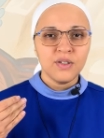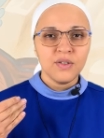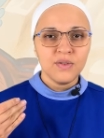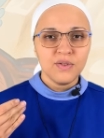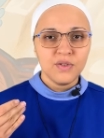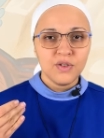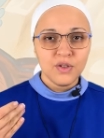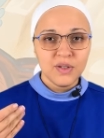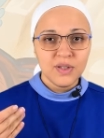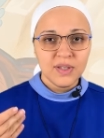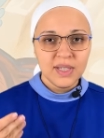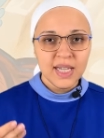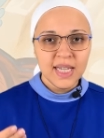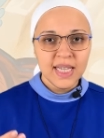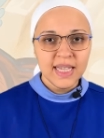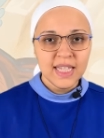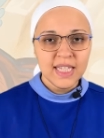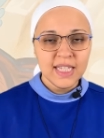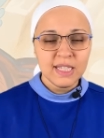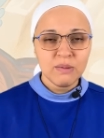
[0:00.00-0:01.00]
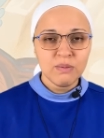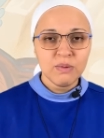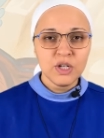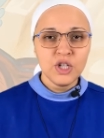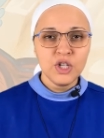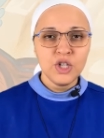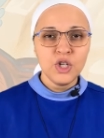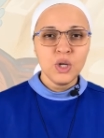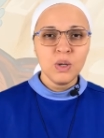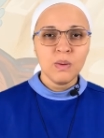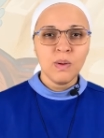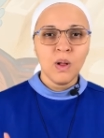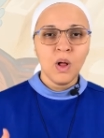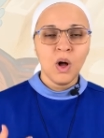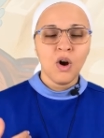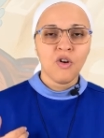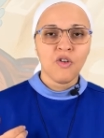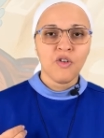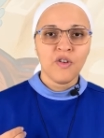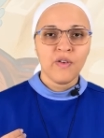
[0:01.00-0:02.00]
to seek this renewal
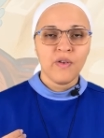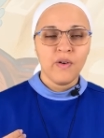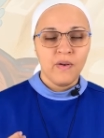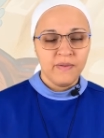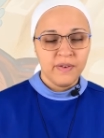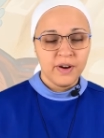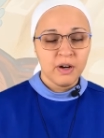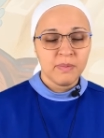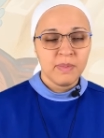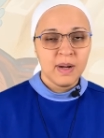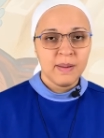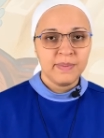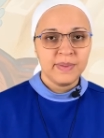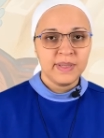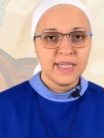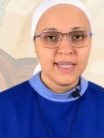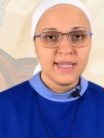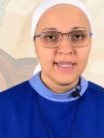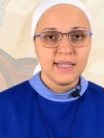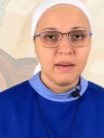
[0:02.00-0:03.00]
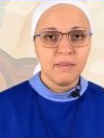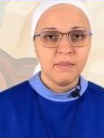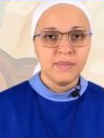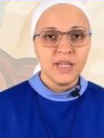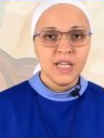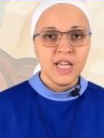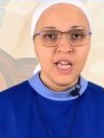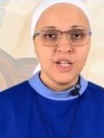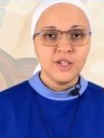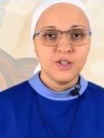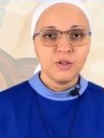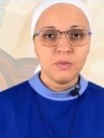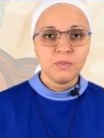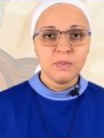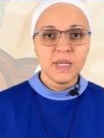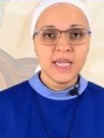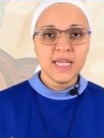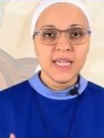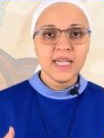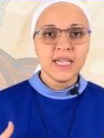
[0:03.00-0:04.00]
of our baptism, to
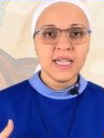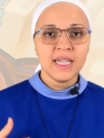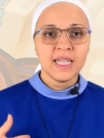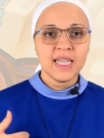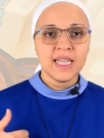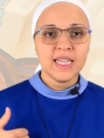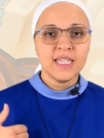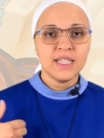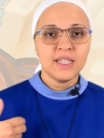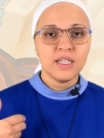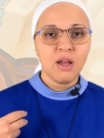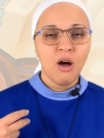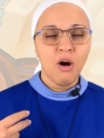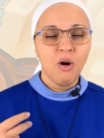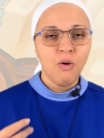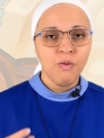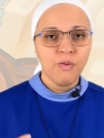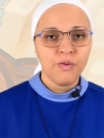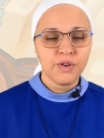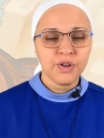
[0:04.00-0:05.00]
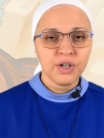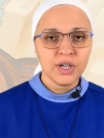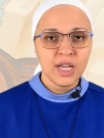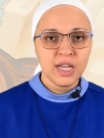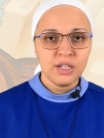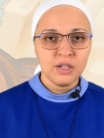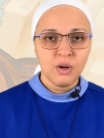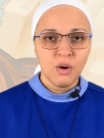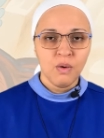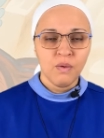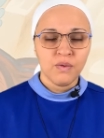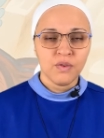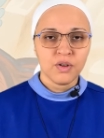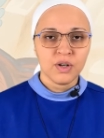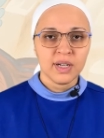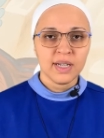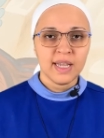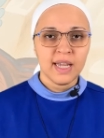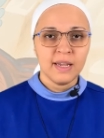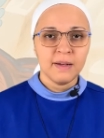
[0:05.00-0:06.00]
being cleansed over and over
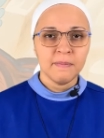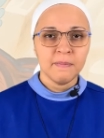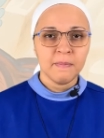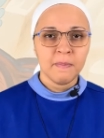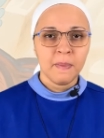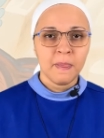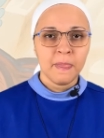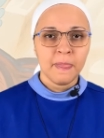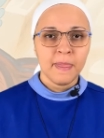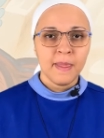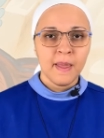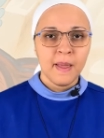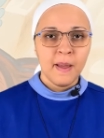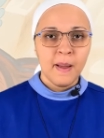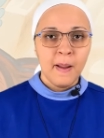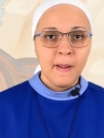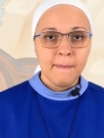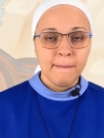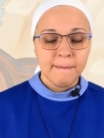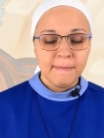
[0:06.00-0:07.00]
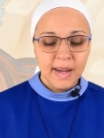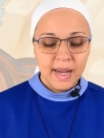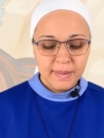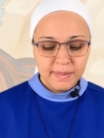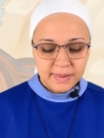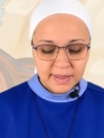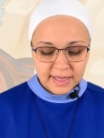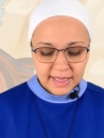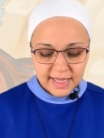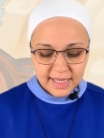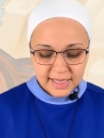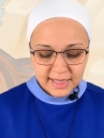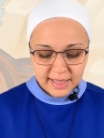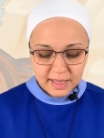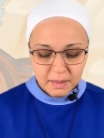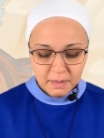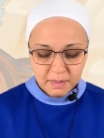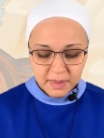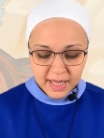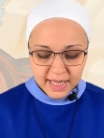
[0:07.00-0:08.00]
again.
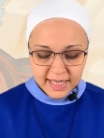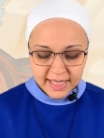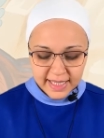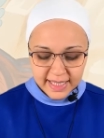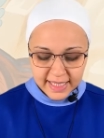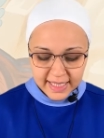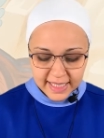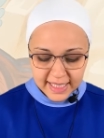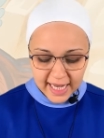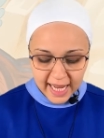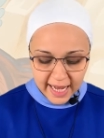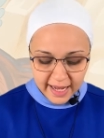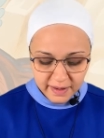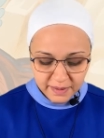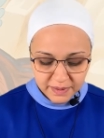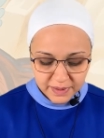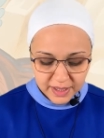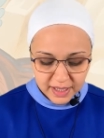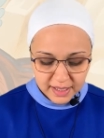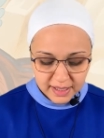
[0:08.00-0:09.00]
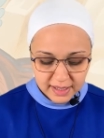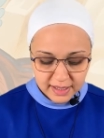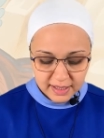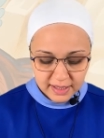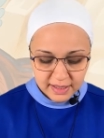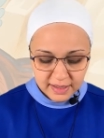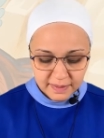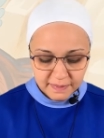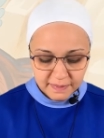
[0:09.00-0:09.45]
Baptism saves us,